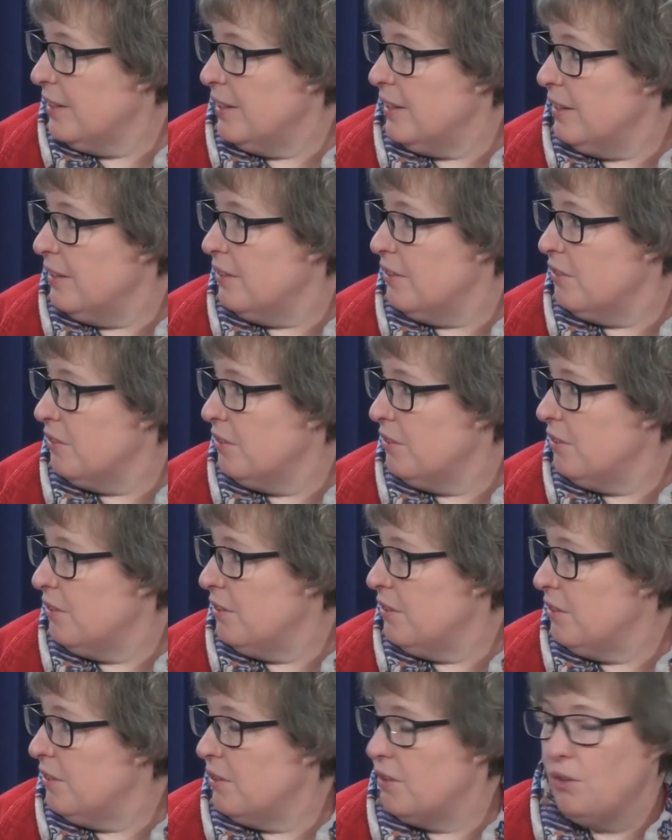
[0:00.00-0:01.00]
is
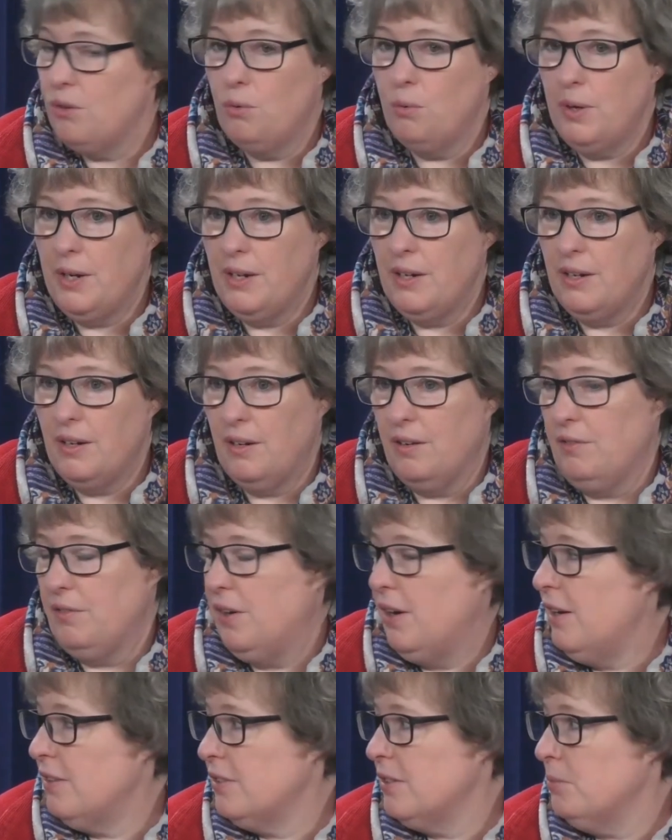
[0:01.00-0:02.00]
Queen of
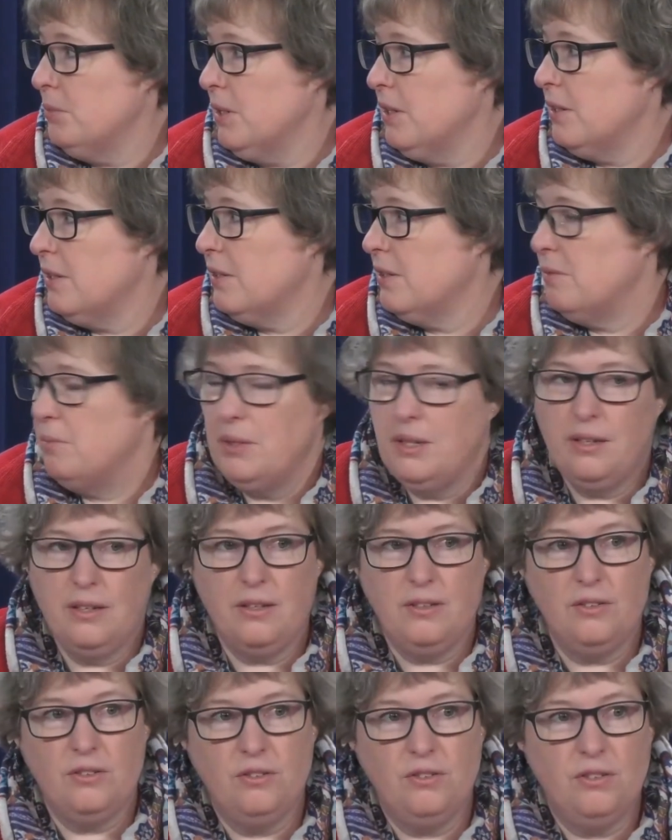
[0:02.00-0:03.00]
Awesomeness
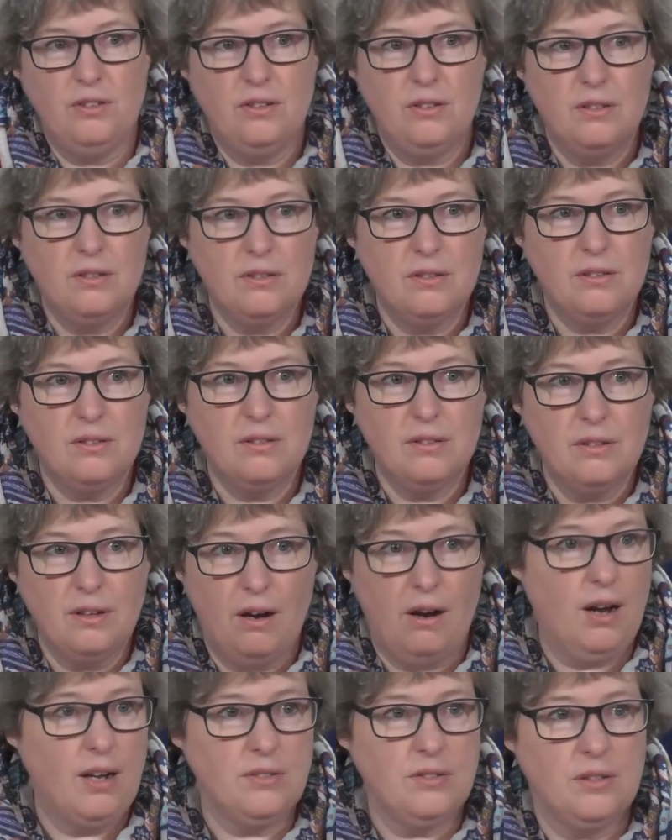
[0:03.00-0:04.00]
because she's
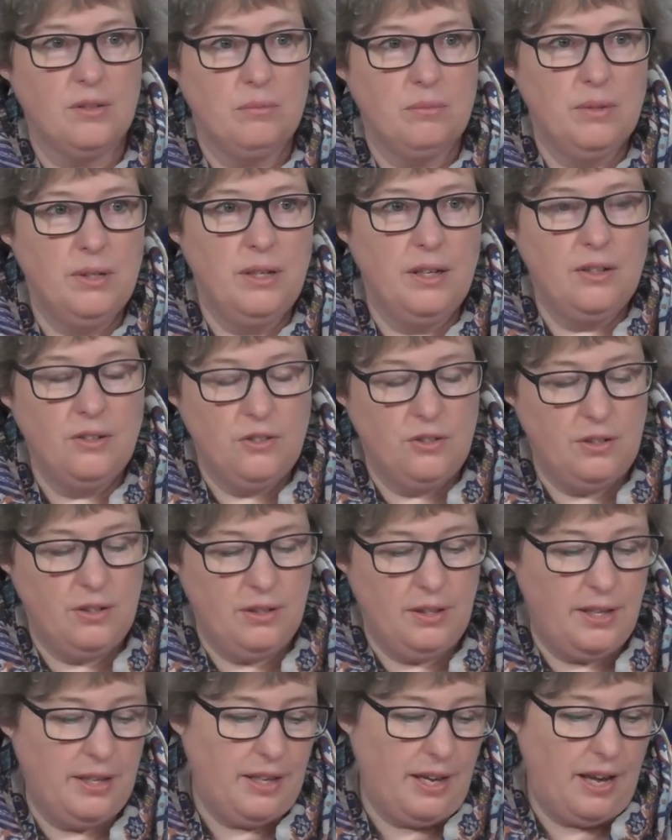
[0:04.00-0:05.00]
awesome, and she
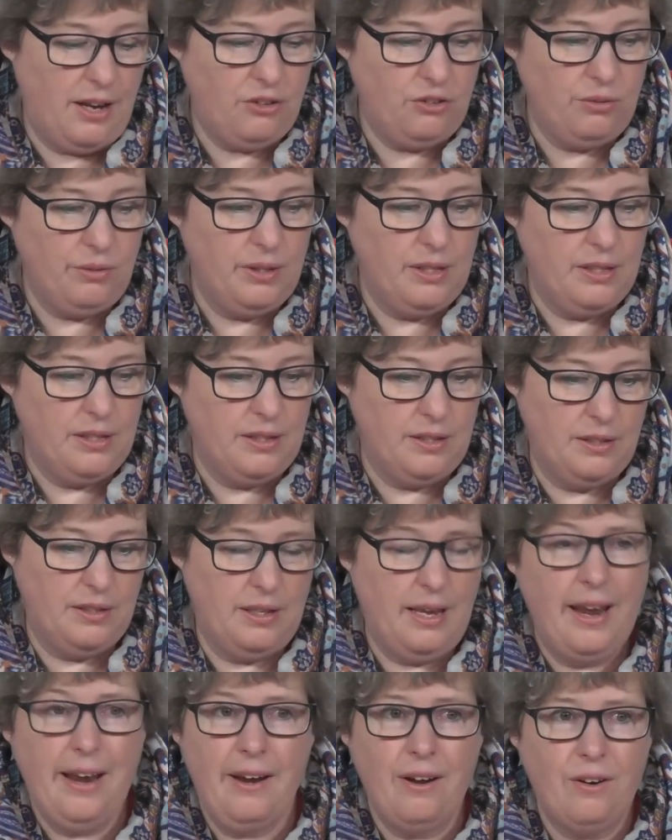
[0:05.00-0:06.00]
like actually
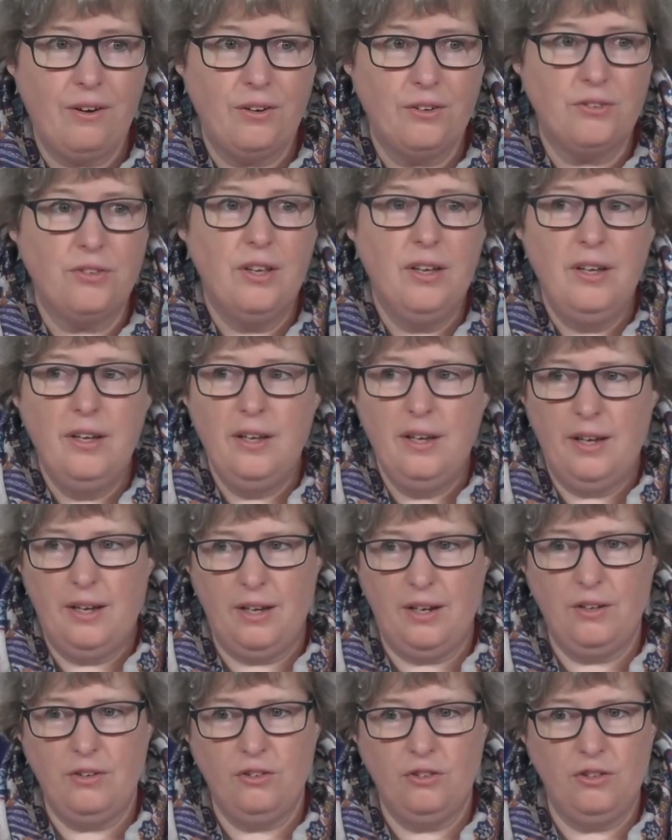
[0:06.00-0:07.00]
cares.
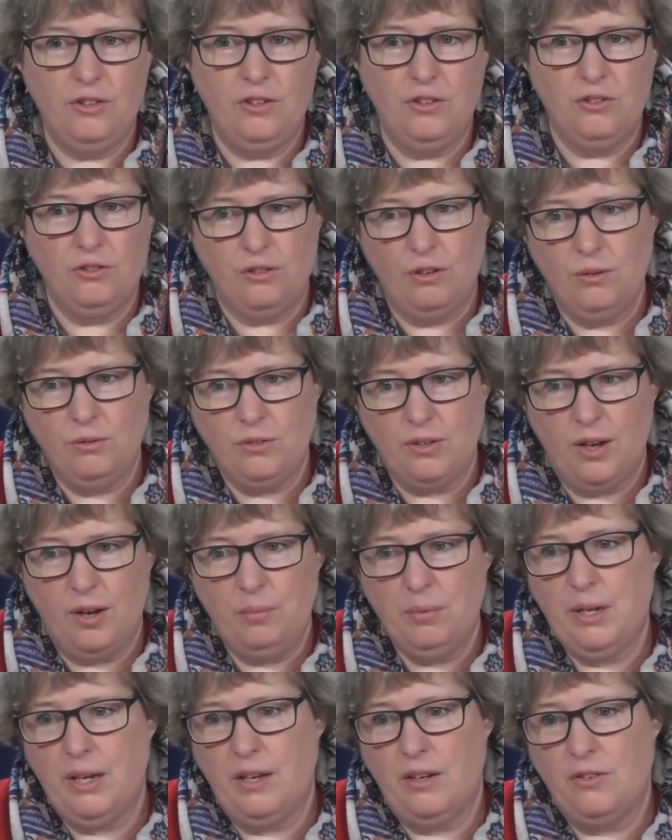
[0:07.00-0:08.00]
And she shows
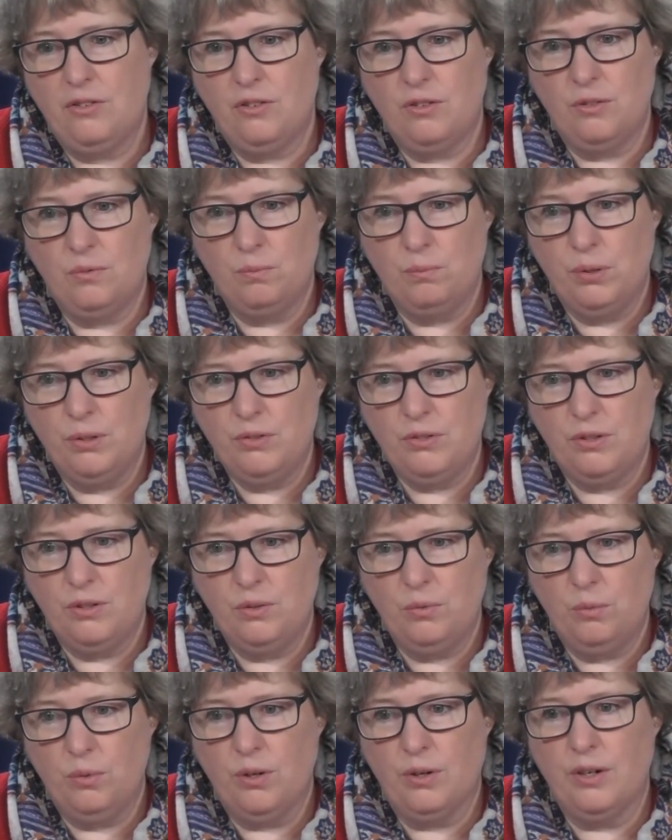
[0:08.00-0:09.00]
up and she puts in
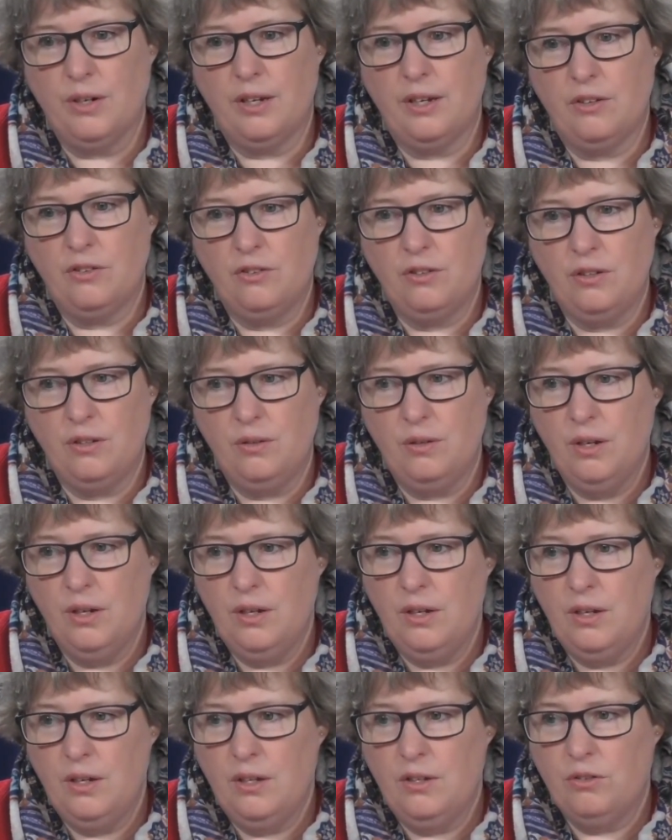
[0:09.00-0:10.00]
the work and she
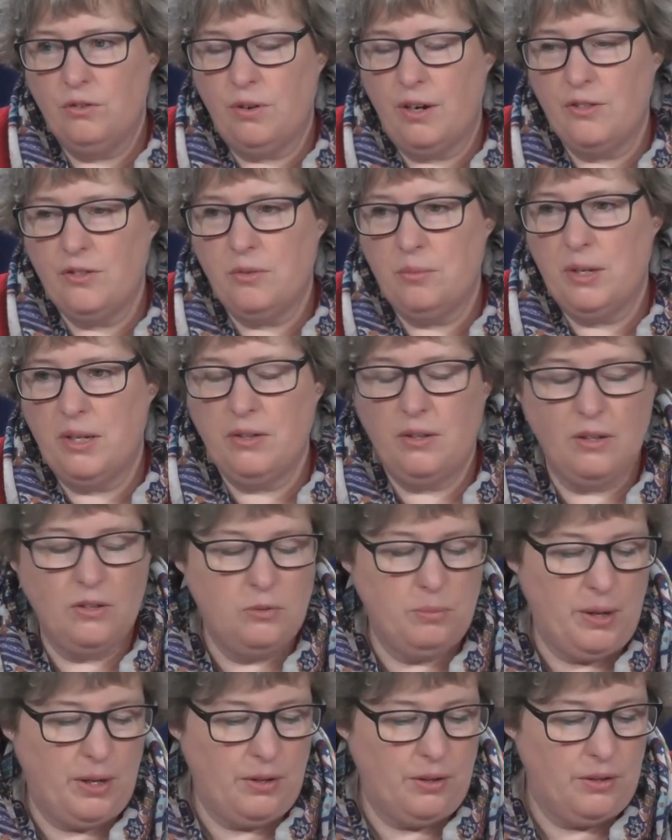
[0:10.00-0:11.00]
tries to make
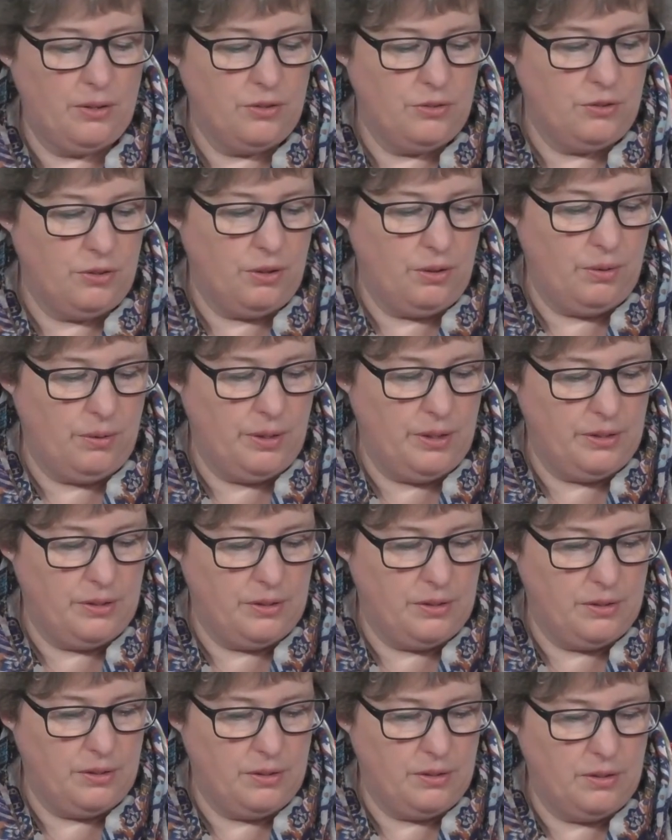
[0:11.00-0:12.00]
things better. So
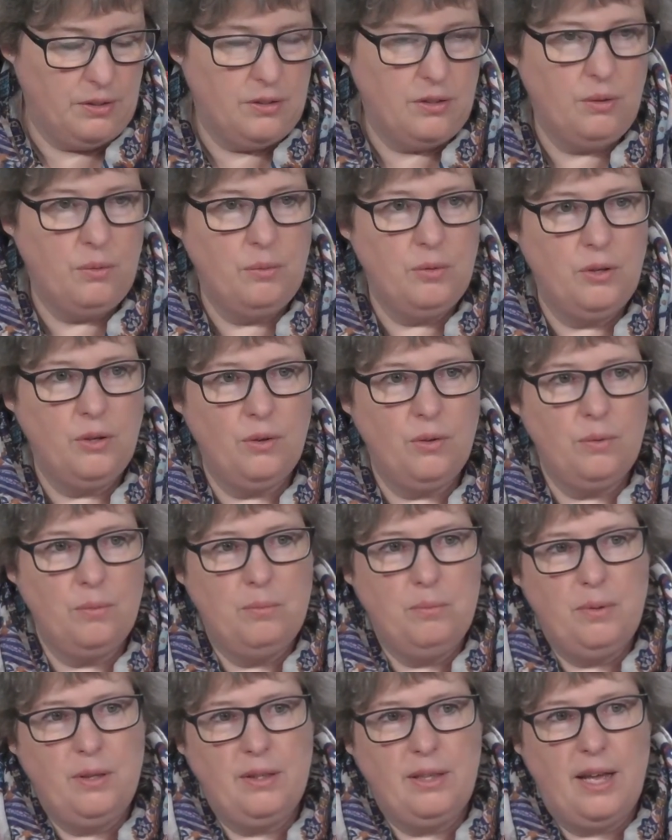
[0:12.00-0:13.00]
it's so you know
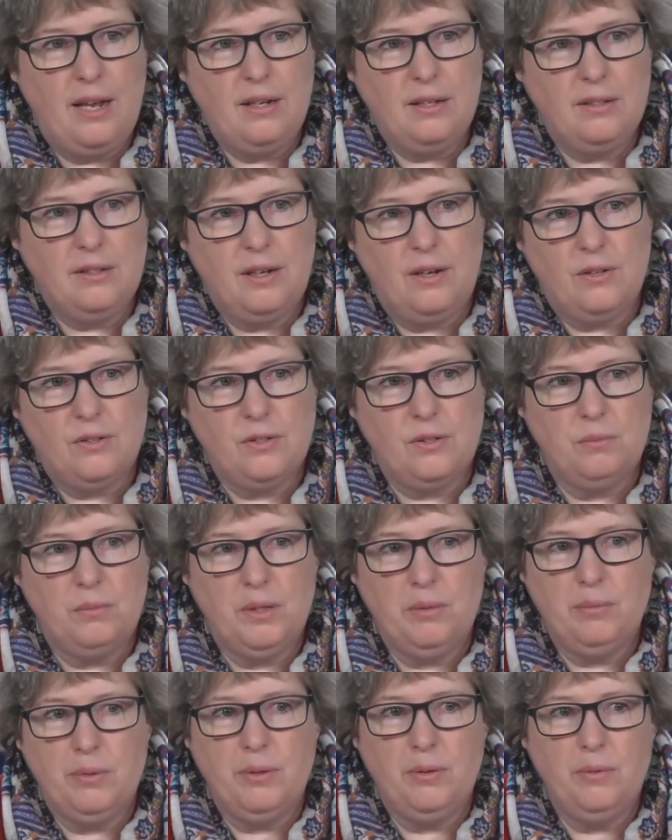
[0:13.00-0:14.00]
that scares some
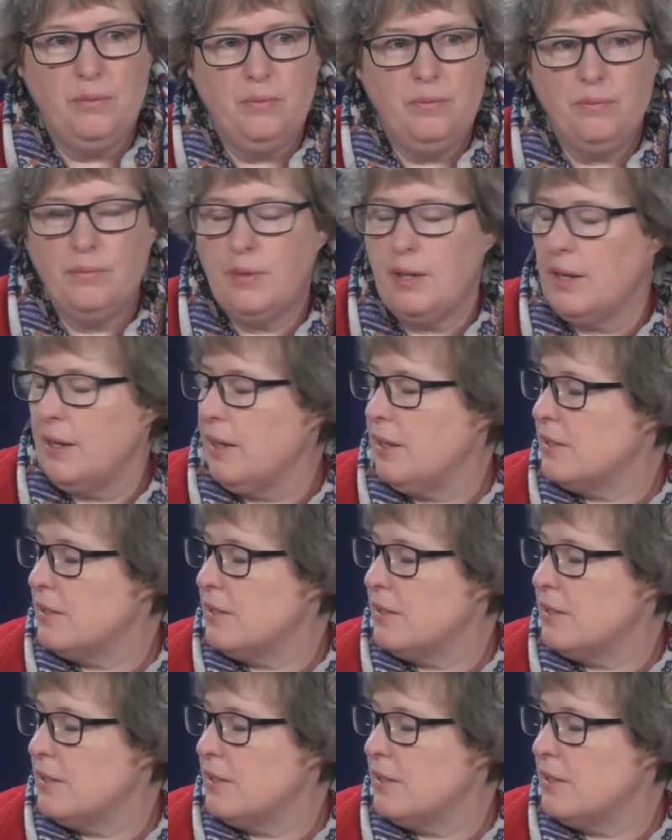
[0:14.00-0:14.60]
people. Our our, sh-